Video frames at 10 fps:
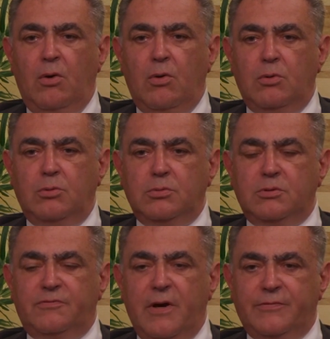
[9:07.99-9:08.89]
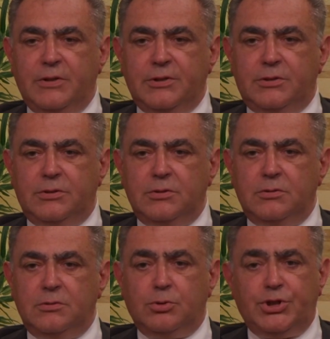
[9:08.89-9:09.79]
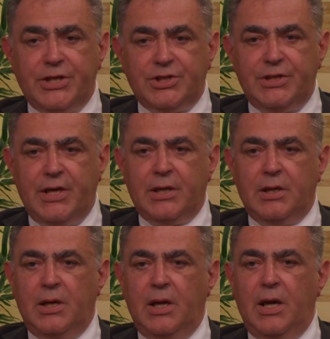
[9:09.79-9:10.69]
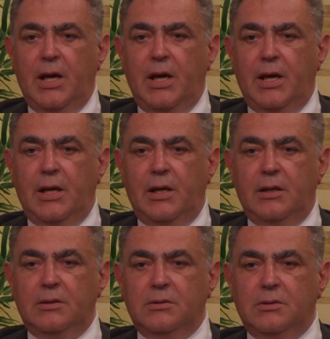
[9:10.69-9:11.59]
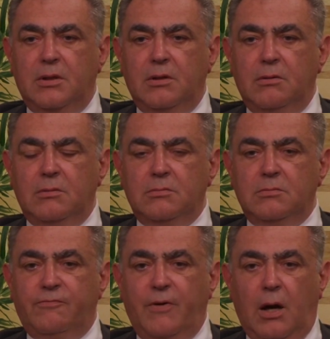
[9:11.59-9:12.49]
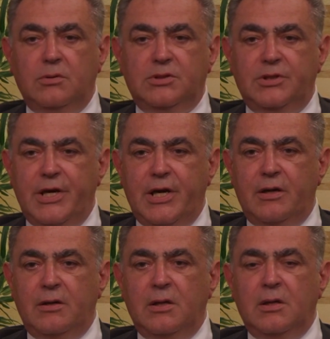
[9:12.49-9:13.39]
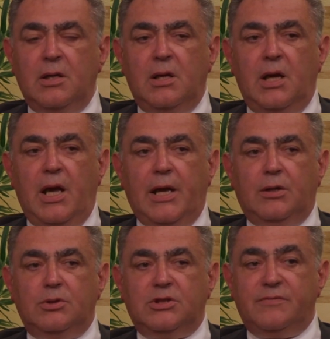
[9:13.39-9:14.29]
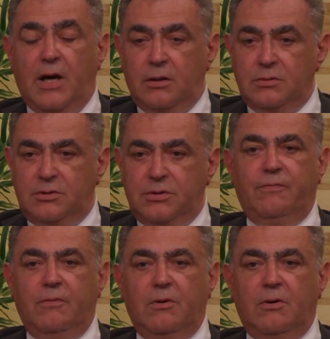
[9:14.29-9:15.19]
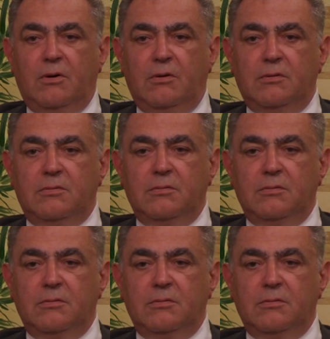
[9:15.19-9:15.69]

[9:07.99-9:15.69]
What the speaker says: who traveled to Chechnya and found there a good ground for